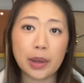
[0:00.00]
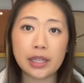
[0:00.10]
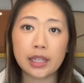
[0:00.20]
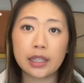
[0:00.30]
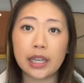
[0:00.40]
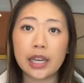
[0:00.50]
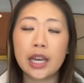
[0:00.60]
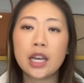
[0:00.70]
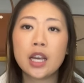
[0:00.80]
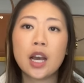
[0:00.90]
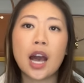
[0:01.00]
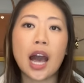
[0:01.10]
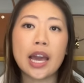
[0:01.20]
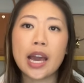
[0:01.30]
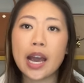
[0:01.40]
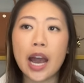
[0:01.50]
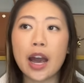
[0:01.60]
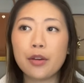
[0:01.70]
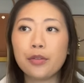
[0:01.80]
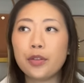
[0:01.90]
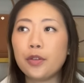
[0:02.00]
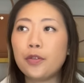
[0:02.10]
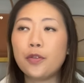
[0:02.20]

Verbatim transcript: Basically, I have the